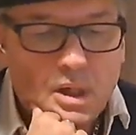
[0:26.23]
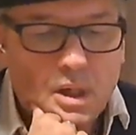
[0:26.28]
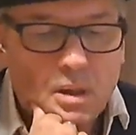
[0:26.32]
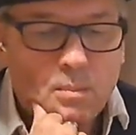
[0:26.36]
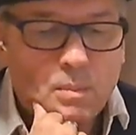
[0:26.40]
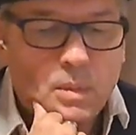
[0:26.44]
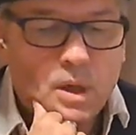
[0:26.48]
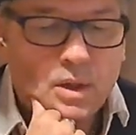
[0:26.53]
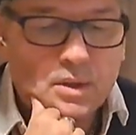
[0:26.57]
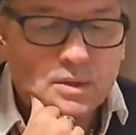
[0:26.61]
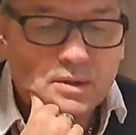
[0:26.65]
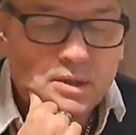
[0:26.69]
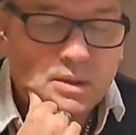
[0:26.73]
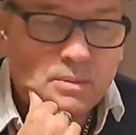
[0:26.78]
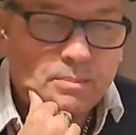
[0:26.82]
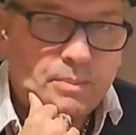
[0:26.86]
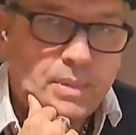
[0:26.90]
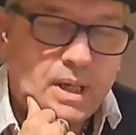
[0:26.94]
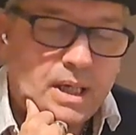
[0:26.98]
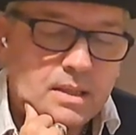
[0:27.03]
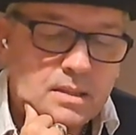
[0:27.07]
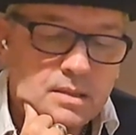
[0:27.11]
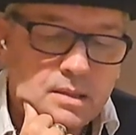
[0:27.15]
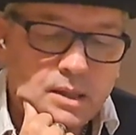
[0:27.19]
about the
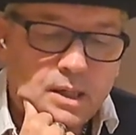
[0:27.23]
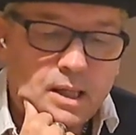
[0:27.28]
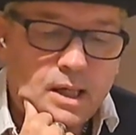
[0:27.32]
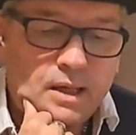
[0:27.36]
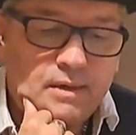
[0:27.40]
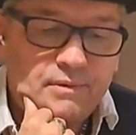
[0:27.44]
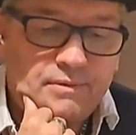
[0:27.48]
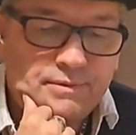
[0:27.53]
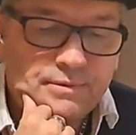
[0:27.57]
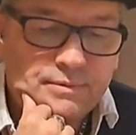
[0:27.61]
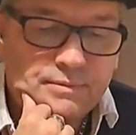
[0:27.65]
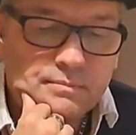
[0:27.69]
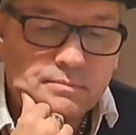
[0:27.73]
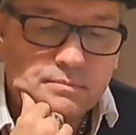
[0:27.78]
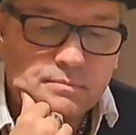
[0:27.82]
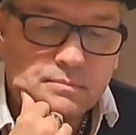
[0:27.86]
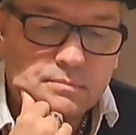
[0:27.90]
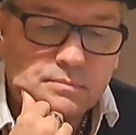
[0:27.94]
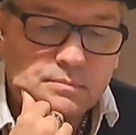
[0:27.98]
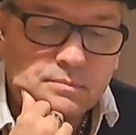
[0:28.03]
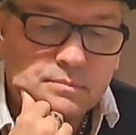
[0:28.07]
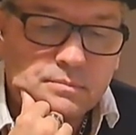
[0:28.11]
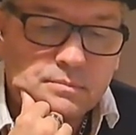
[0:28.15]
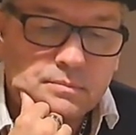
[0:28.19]
past life
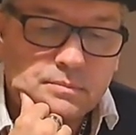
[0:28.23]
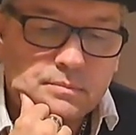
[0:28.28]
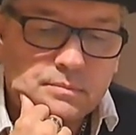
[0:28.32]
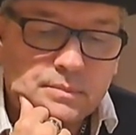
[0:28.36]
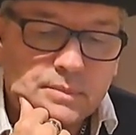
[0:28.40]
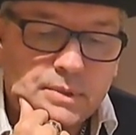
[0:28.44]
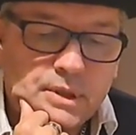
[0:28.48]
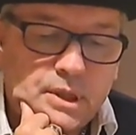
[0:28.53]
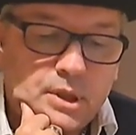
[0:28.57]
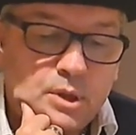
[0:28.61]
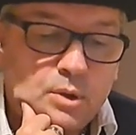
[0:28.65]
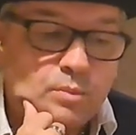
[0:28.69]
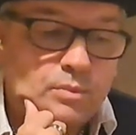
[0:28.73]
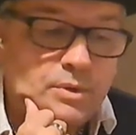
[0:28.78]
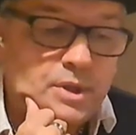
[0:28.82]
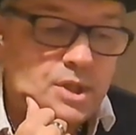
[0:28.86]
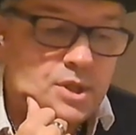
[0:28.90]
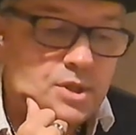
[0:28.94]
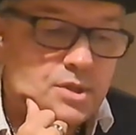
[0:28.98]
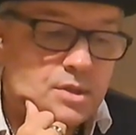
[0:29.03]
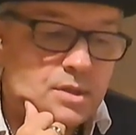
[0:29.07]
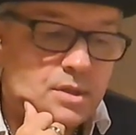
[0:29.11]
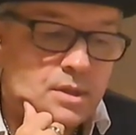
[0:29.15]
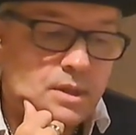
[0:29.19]
in
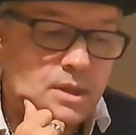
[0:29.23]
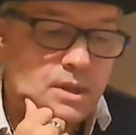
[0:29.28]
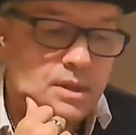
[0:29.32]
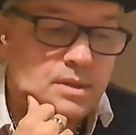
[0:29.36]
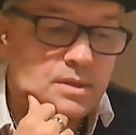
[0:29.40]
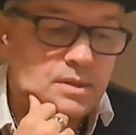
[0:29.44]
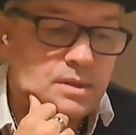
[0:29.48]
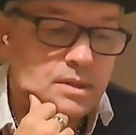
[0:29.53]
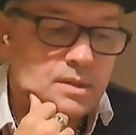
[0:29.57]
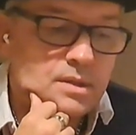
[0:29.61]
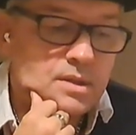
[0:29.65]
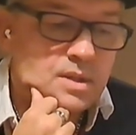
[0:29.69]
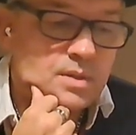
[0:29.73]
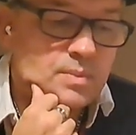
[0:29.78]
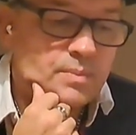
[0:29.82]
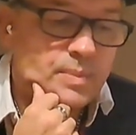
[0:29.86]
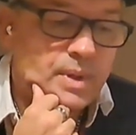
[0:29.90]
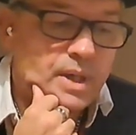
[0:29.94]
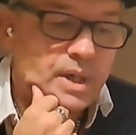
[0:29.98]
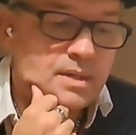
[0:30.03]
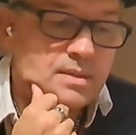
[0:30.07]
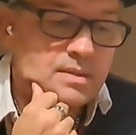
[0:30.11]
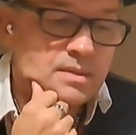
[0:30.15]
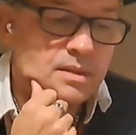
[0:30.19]
which it is
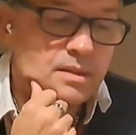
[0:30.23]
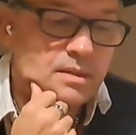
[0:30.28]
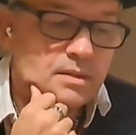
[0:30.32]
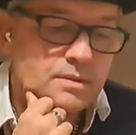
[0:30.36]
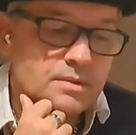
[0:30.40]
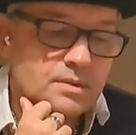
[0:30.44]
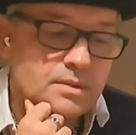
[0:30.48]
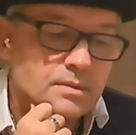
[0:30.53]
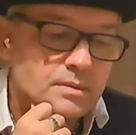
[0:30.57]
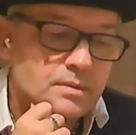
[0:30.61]
passed,